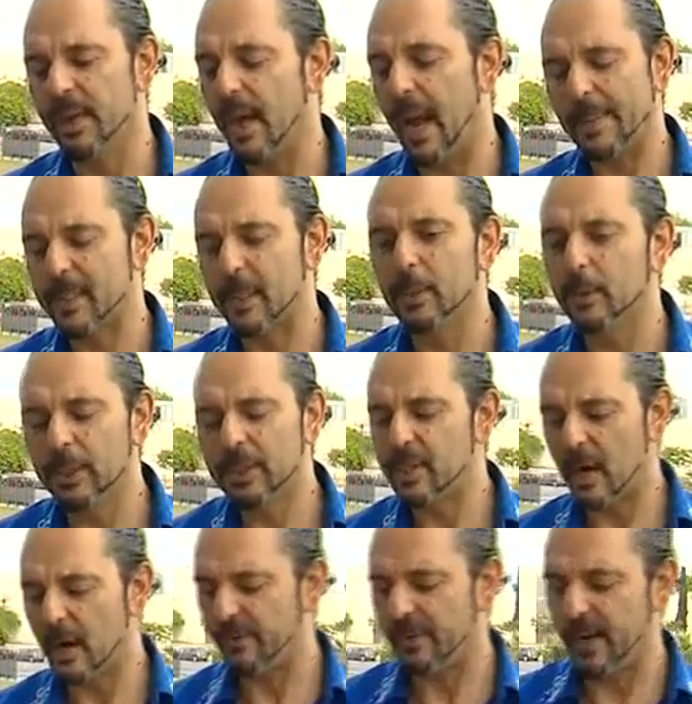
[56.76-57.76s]
Well, they're absolutely
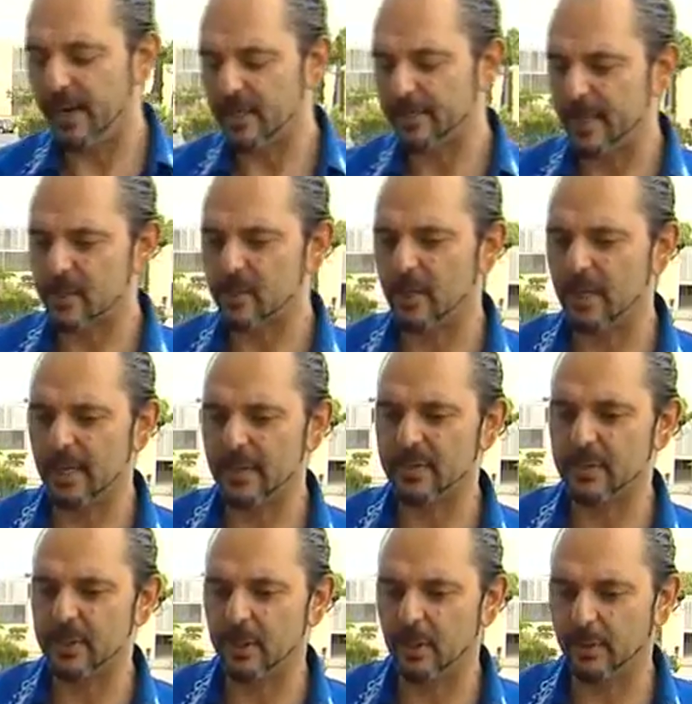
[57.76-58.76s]
terrified, especially
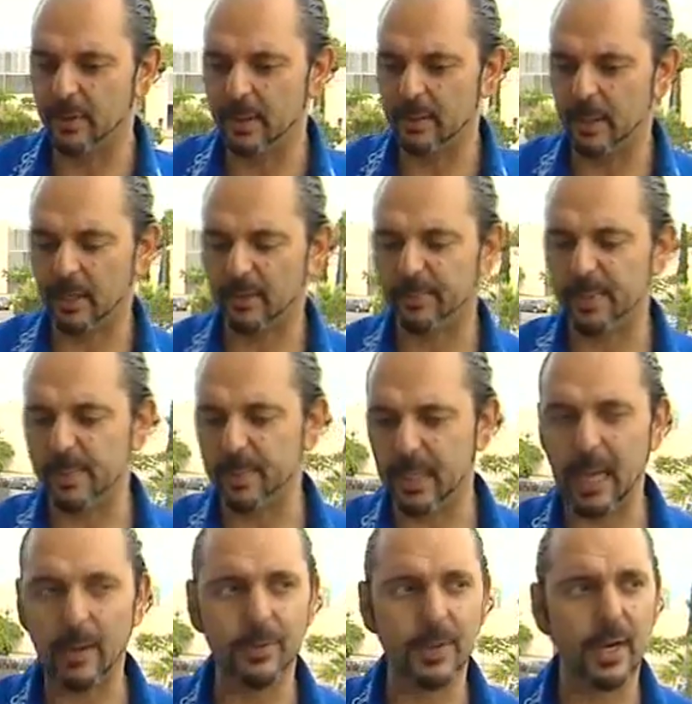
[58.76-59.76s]
as, there are a lot of
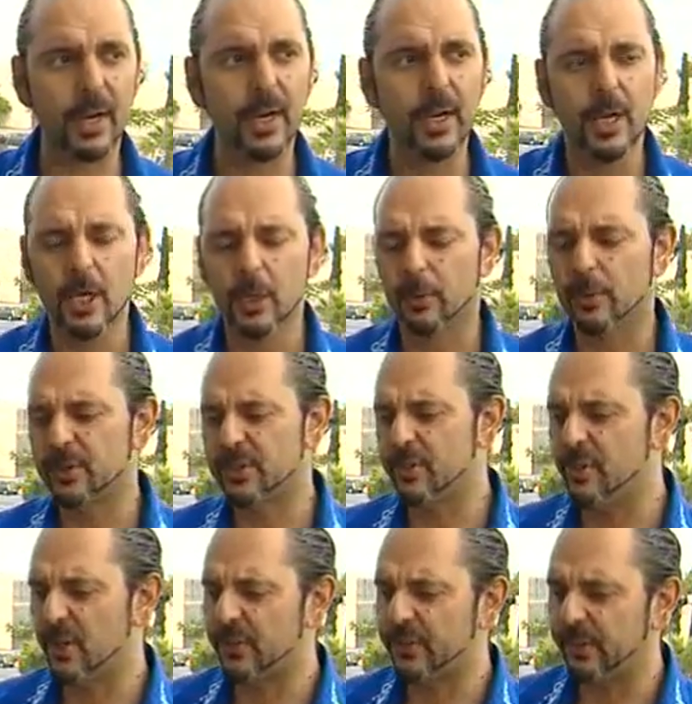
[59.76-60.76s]
people out there who are
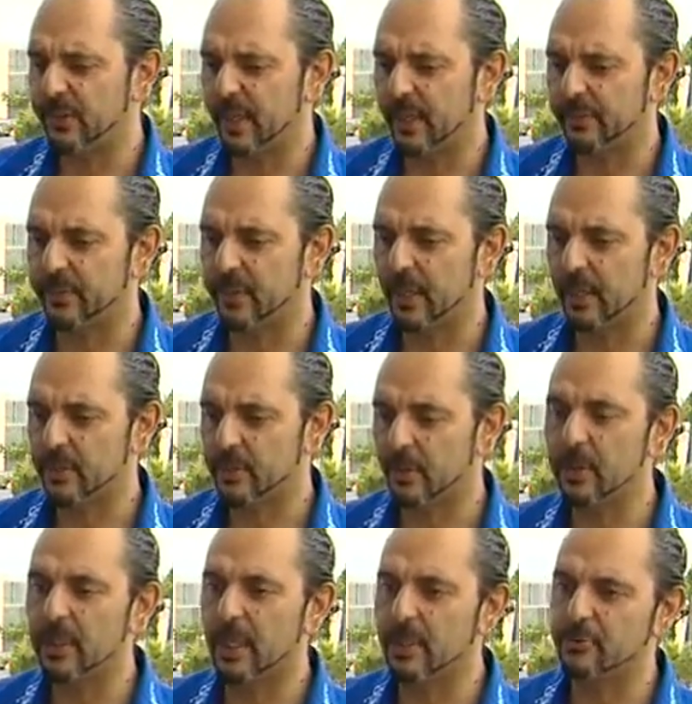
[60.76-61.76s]
suggesting that
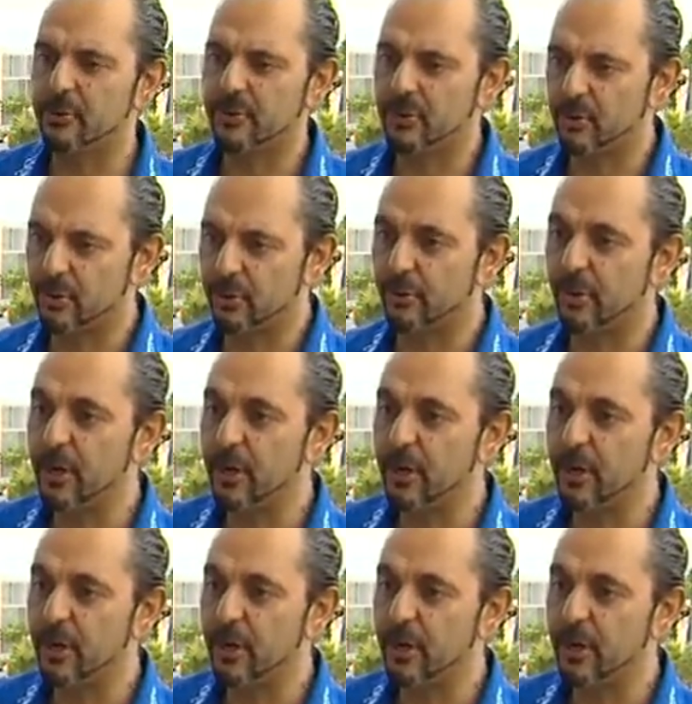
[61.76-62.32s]
certain countries, such as